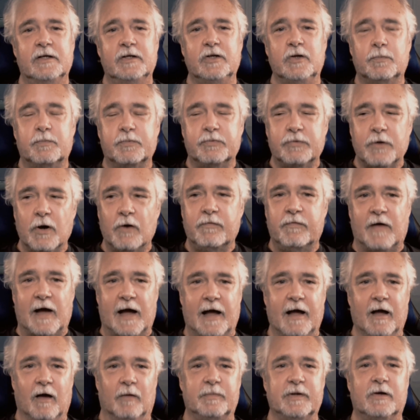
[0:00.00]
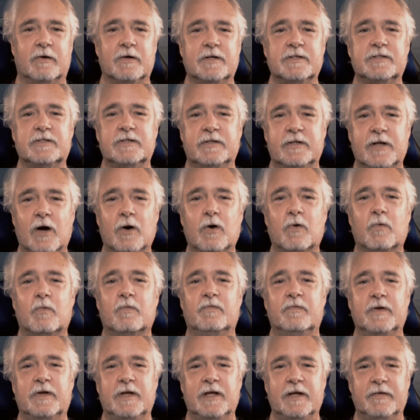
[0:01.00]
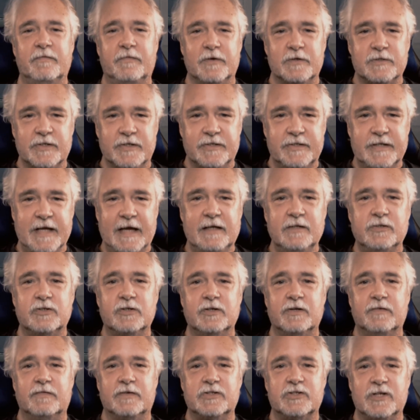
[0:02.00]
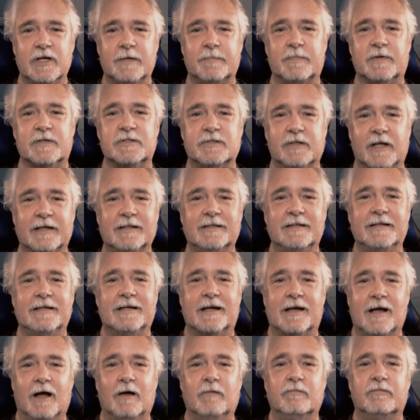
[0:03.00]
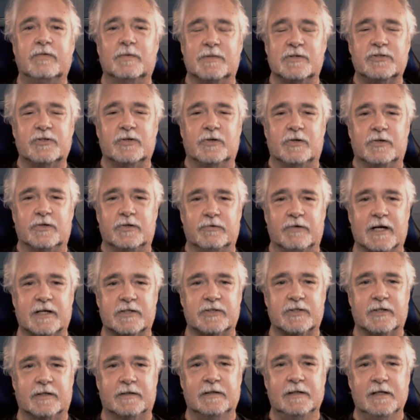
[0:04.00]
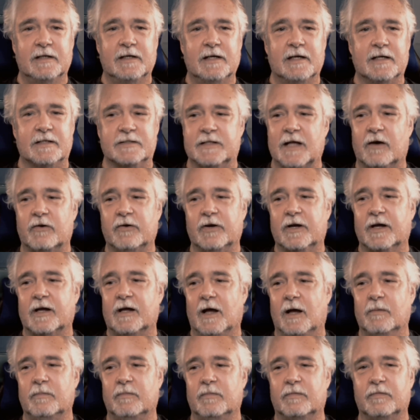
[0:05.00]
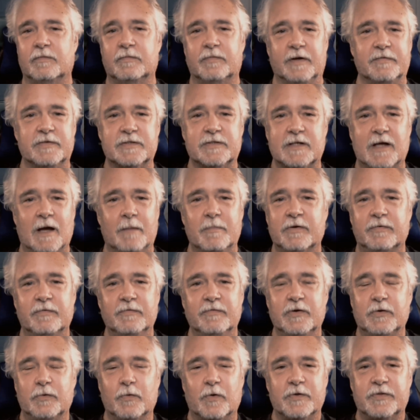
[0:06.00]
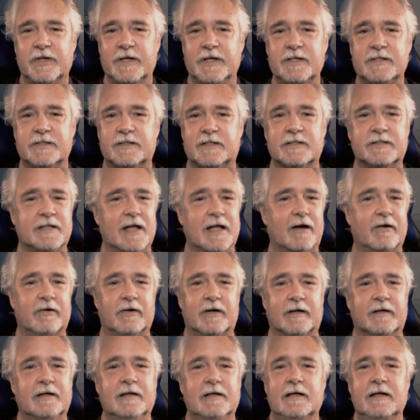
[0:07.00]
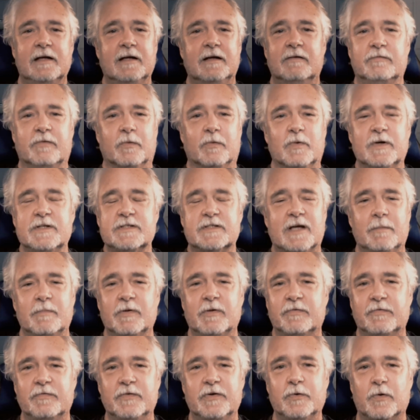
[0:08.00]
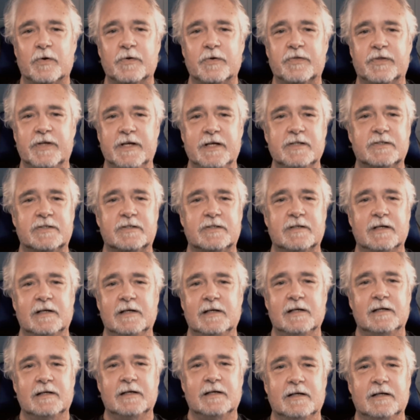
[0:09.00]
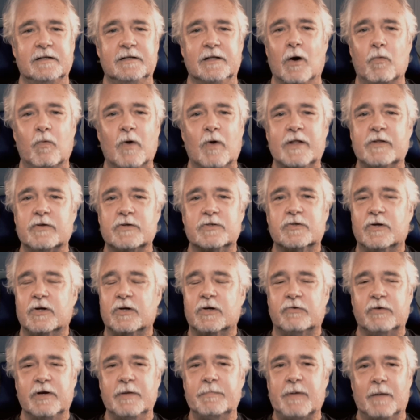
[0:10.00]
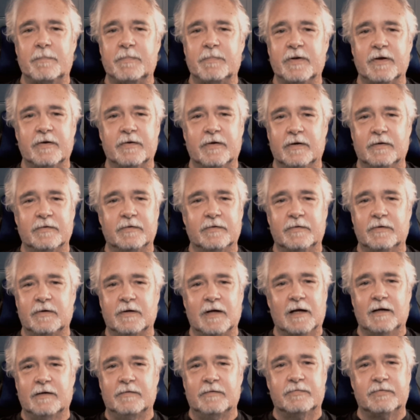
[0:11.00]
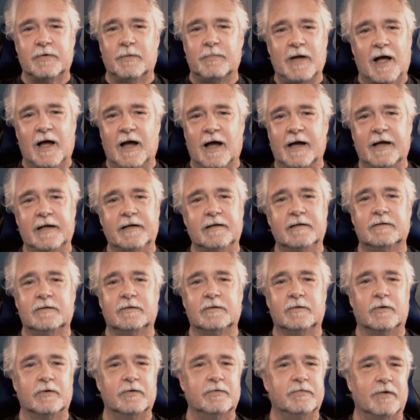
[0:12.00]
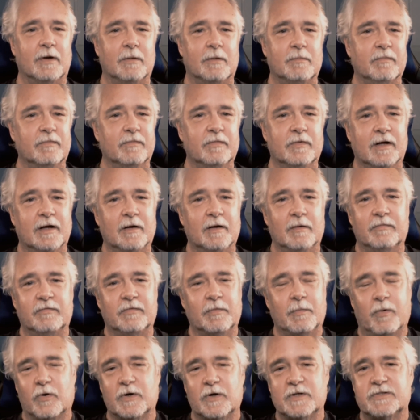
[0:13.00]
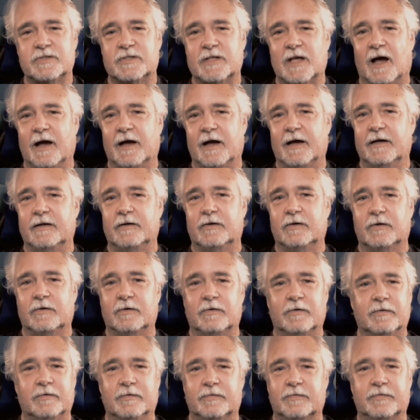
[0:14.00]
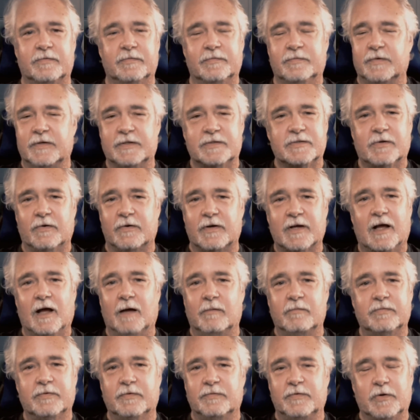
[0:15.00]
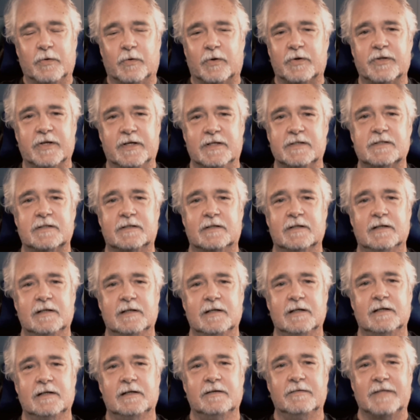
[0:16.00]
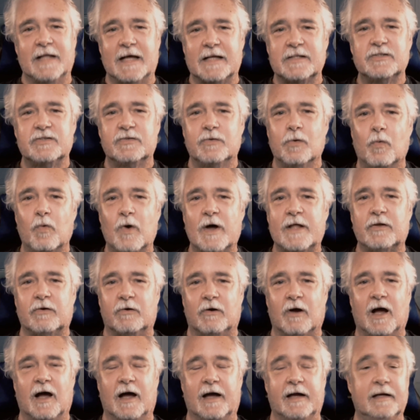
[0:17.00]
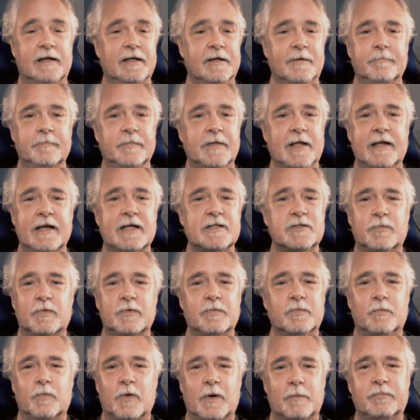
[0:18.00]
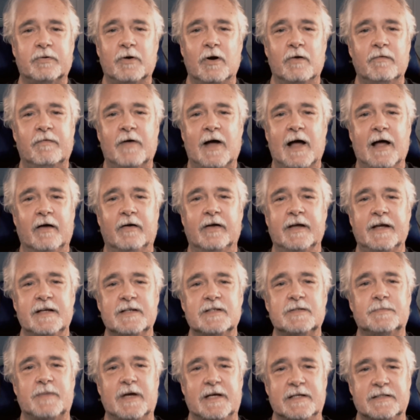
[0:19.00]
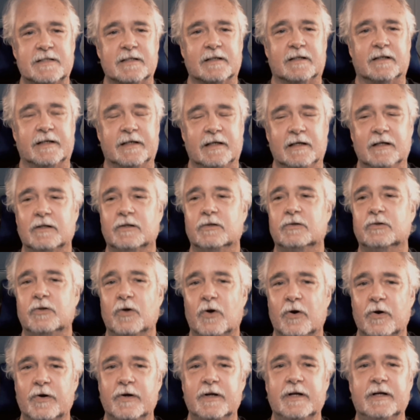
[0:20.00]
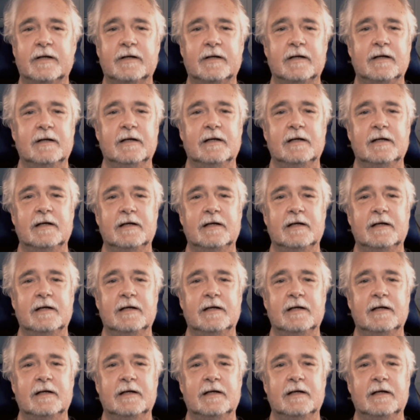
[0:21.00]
You profile because you know if there's a danger to the ship, it's likely to come from a certain direction. It's not going to come, if it's coming from the northeast, it's not going to, if the wind's coming from the northeast, no weather is going to creep up from behind or from the port side, or it's going to come from the northeast. That's the weather eye. And that's what profiling is, basically. Learning